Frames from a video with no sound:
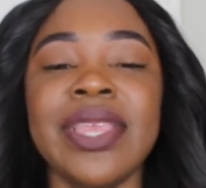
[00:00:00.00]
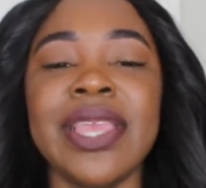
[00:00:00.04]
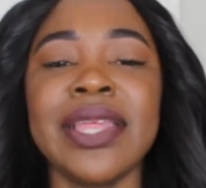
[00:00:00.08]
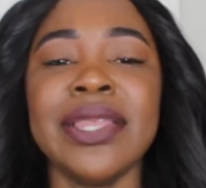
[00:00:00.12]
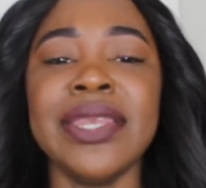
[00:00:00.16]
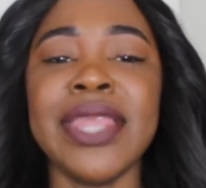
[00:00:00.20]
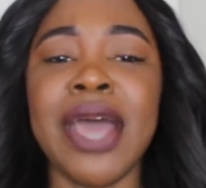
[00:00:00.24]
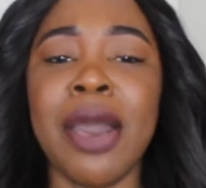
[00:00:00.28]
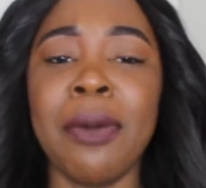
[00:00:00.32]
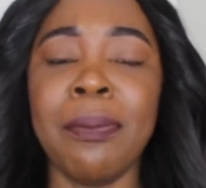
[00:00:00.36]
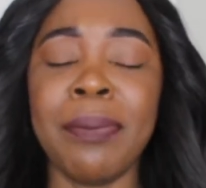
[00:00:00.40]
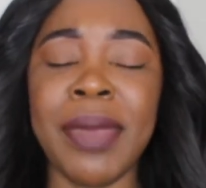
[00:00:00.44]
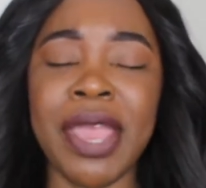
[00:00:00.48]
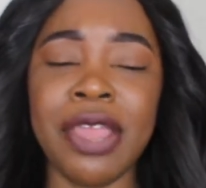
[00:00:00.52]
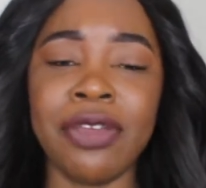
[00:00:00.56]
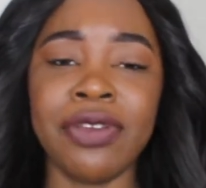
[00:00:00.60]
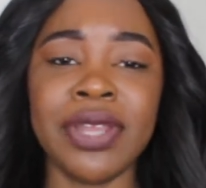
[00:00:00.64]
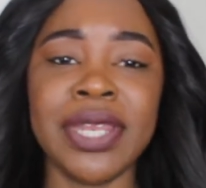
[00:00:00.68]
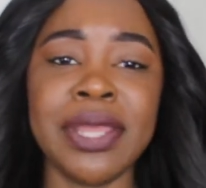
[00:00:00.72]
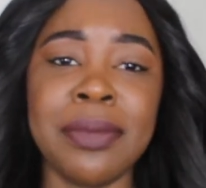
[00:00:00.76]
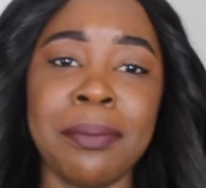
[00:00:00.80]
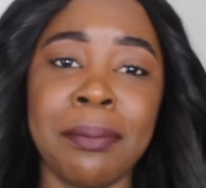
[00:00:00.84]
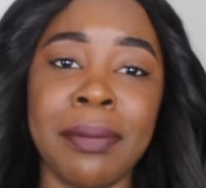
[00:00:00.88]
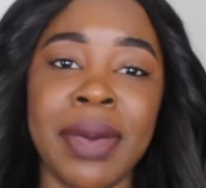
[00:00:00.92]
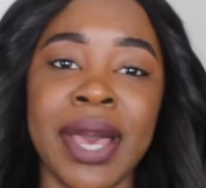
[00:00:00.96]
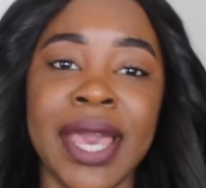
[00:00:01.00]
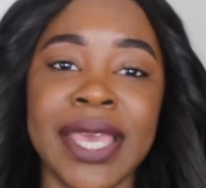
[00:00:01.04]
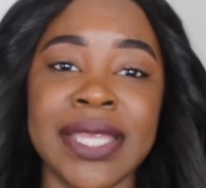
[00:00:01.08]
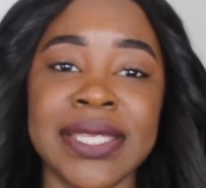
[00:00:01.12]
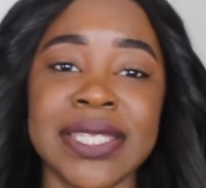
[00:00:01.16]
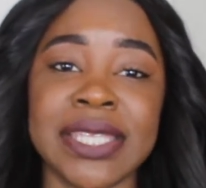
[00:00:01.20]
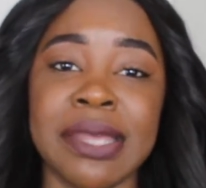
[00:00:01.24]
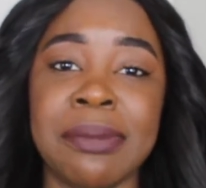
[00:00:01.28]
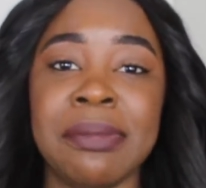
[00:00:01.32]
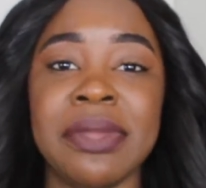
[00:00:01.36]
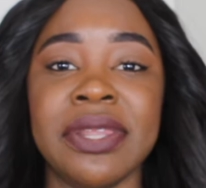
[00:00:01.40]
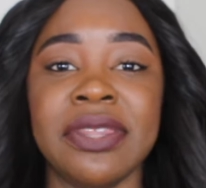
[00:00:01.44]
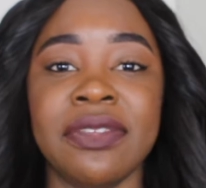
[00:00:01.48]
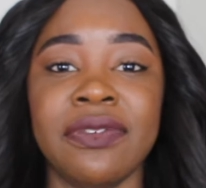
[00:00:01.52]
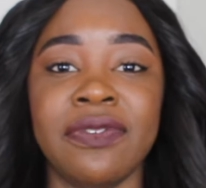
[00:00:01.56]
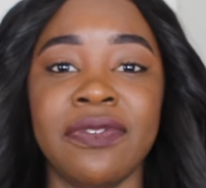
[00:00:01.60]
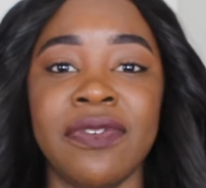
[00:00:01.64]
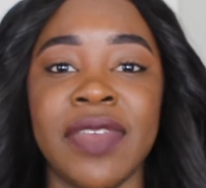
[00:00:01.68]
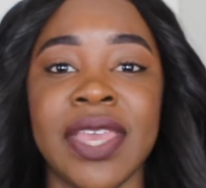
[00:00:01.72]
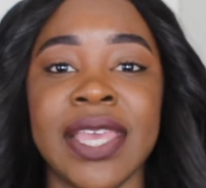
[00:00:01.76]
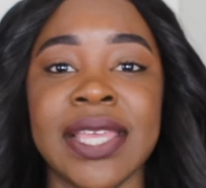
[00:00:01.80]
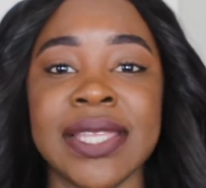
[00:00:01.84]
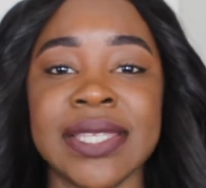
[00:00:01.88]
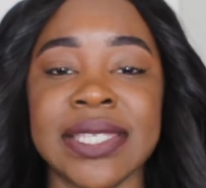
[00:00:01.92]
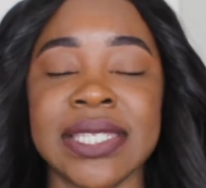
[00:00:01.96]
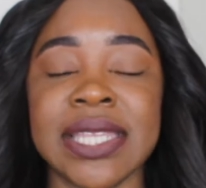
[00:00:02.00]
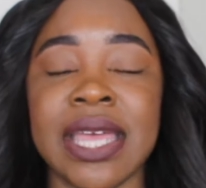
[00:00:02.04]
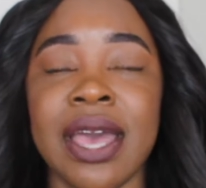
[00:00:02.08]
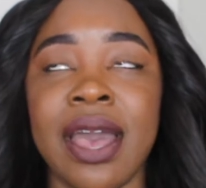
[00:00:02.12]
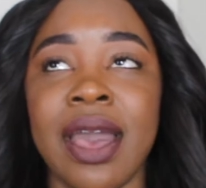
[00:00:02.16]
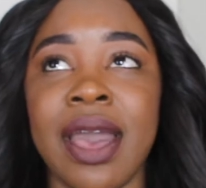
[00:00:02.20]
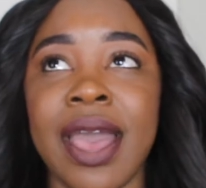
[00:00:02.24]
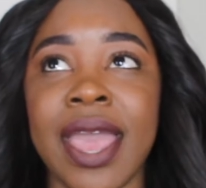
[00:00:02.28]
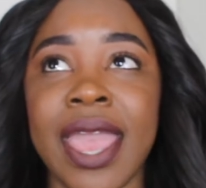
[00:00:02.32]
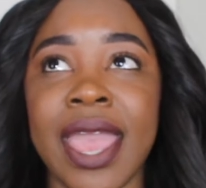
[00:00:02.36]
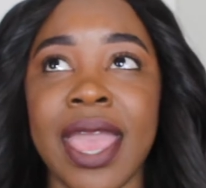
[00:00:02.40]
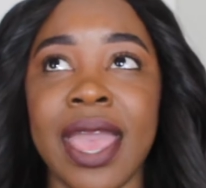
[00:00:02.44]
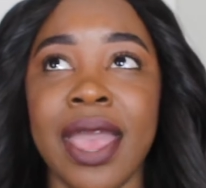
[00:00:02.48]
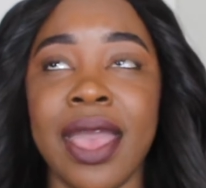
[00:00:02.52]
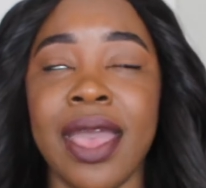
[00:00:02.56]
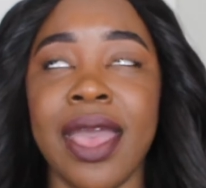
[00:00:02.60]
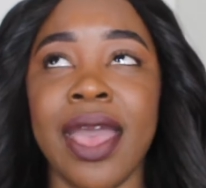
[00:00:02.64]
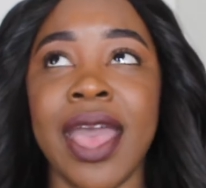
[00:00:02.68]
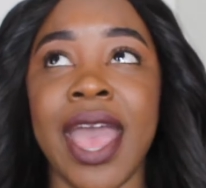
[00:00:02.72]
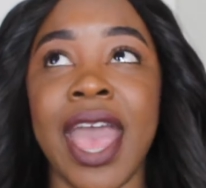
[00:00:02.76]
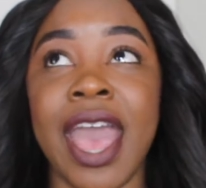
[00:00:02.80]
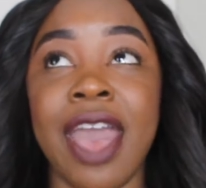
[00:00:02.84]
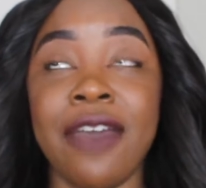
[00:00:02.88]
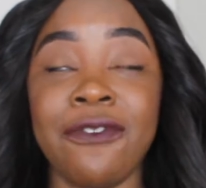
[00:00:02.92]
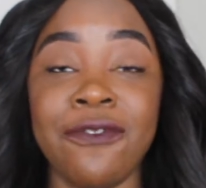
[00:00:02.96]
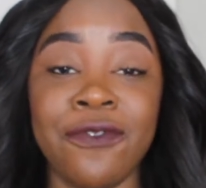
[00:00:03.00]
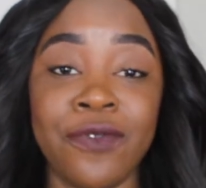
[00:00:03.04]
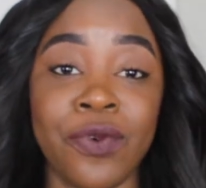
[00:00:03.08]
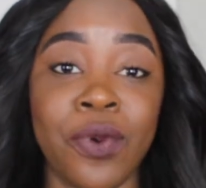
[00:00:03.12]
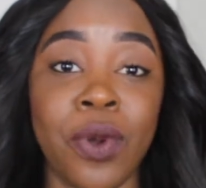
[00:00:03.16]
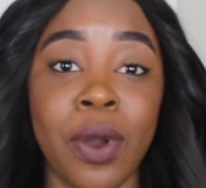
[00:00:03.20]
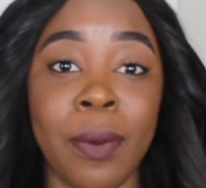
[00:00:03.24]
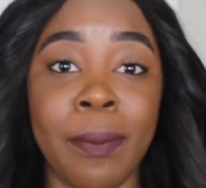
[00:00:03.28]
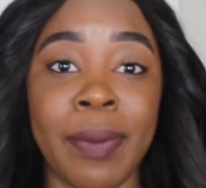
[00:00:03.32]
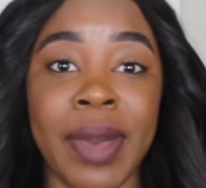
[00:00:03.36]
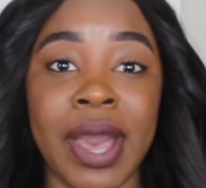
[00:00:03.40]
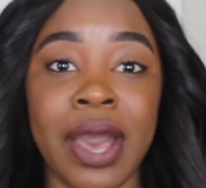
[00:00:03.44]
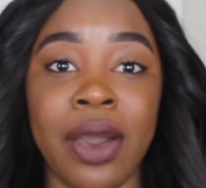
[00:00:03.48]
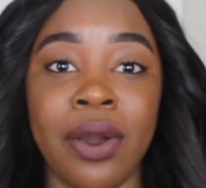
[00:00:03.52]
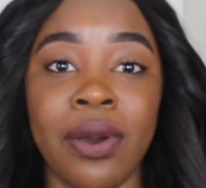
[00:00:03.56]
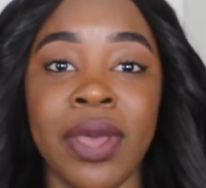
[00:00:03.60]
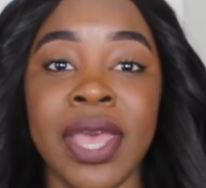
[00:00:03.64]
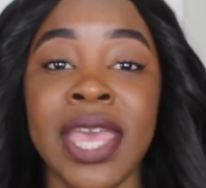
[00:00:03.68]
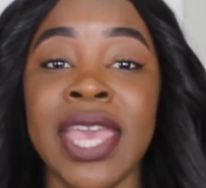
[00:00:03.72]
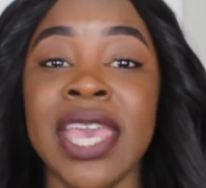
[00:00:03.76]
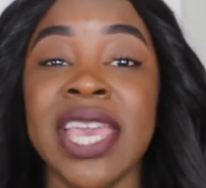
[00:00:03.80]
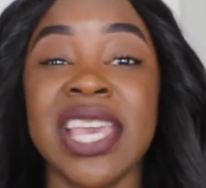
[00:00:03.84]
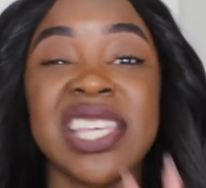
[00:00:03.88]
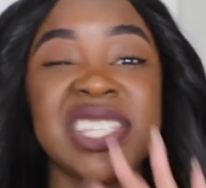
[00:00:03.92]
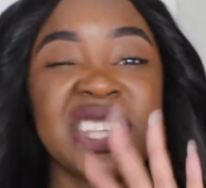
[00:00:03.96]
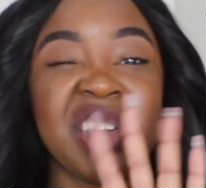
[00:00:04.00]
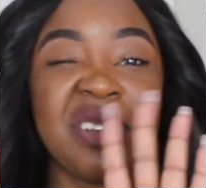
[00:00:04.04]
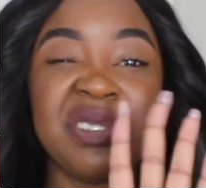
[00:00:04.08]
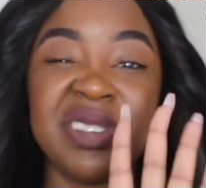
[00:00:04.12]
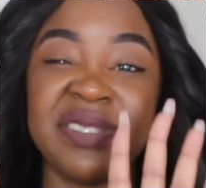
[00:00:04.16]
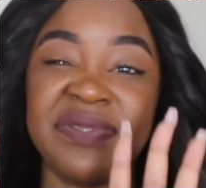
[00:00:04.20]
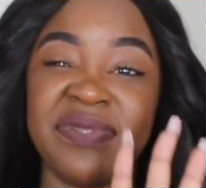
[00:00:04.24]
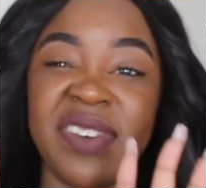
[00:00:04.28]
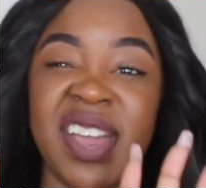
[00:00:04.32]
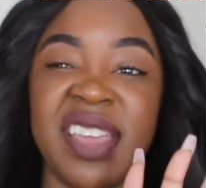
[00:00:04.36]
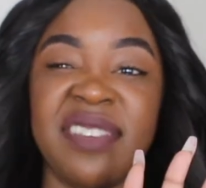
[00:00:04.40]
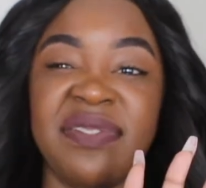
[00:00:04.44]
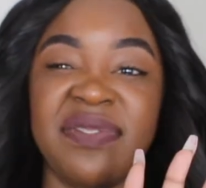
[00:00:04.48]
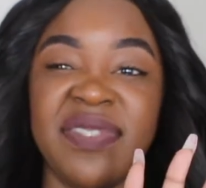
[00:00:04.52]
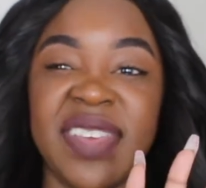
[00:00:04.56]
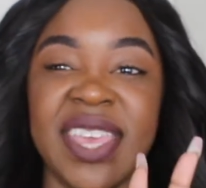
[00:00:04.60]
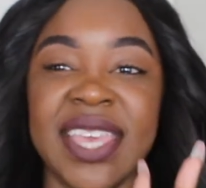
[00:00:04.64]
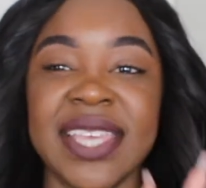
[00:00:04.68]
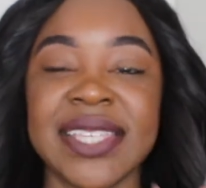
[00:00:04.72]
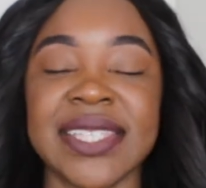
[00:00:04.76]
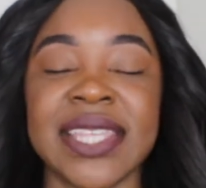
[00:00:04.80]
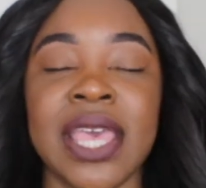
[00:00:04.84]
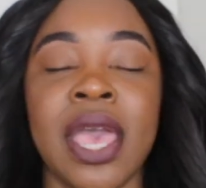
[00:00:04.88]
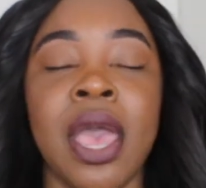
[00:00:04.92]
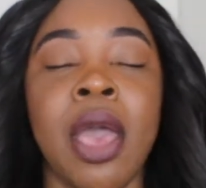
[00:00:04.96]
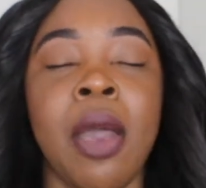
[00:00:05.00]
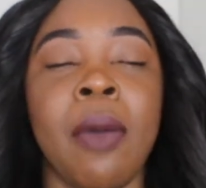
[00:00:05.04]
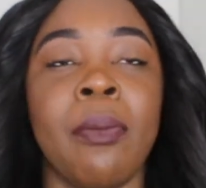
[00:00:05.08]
Now, bearing in mind some of the things that I have thought about, it's only 5 things,